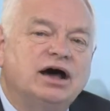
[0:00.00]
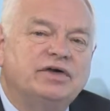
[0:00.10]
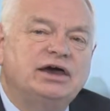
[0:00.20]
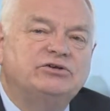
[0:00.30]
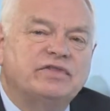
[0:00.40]
At
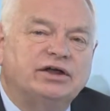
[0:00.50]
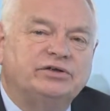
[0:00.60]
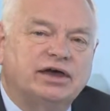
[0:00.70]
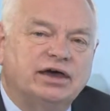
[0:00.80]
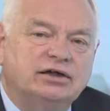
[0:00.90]
the end of that
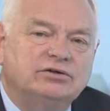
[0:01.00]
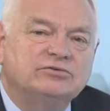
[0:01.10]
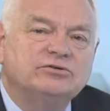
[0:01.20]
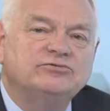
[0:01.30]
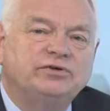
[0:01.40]
decade,
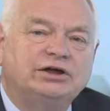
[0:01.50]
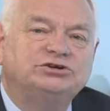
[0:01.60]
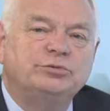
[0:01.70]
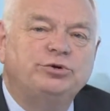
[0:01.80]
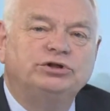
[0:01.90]

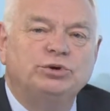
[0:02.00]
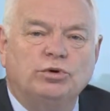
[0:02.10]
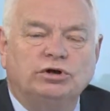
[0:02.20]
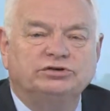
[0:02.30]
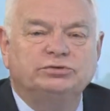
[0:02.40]
financial reporting
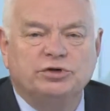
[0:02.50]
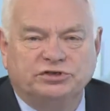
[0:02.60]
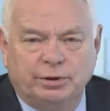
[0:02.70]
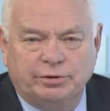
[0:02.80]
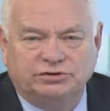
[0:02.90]
was,
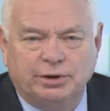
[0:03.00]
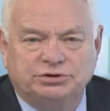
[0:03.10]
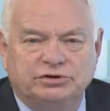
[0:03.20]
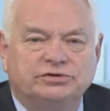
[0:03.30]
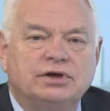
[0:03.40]
with some
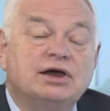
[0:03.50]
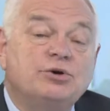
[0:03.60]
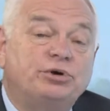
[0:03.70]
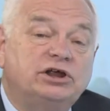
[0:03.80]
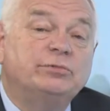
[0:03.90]
exceptions,
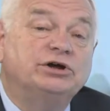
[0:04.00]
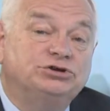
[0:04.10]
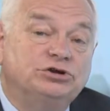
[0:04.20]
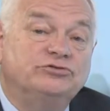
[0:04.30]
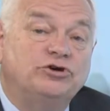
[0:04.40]
pretty
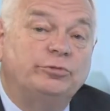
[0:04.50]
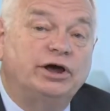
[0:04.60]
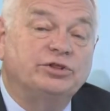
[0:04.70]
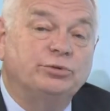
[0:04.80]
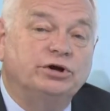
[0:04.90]
much uniform
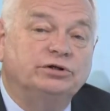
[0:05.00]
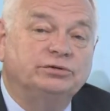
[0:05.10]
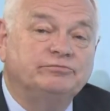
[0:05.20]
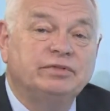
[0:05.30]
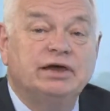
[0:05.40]
around the
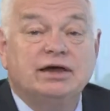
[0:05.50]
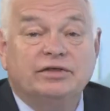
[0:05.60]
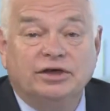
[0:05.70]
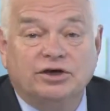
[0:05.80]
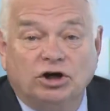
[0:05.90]
world.
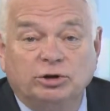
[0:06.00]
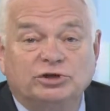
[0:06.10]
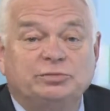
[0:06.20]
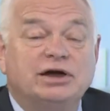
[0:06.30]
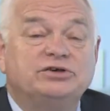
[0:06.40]
The
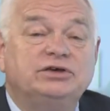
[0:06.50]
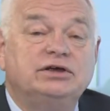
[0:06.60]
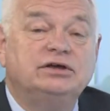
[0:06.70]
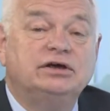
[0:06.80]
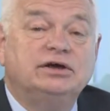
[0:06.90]
Economist
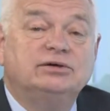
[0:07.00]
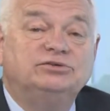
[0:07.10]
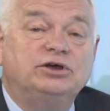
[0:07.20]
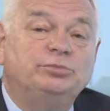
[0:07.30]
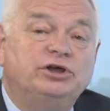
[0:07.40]
magazine
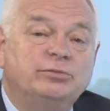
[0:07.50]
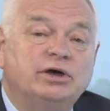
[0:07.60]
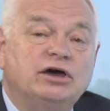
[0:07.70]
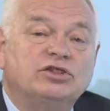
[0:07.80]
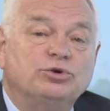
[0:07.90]
dubbed
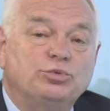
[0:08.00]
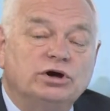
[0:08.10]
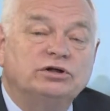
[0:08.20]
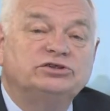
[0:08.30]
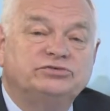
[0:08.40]
him the
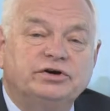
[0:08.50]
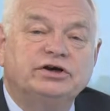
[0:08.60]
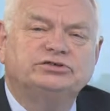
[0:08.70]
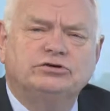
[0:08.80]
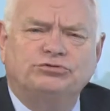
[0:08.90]
world's
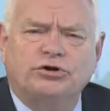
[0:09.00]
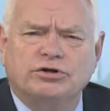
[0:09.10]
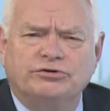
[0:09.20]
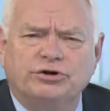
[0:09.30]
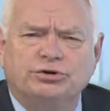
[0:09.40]
first
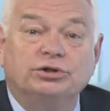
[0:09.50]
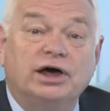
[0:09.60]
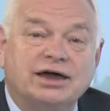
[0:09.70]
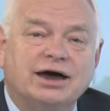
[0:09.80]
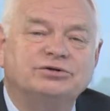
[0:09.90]
rock and roll
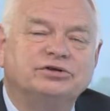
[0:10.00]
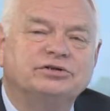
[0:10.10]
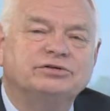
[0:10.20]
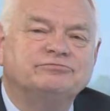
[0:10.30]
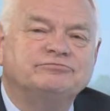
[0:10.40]

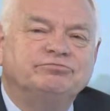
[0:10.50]
accountant,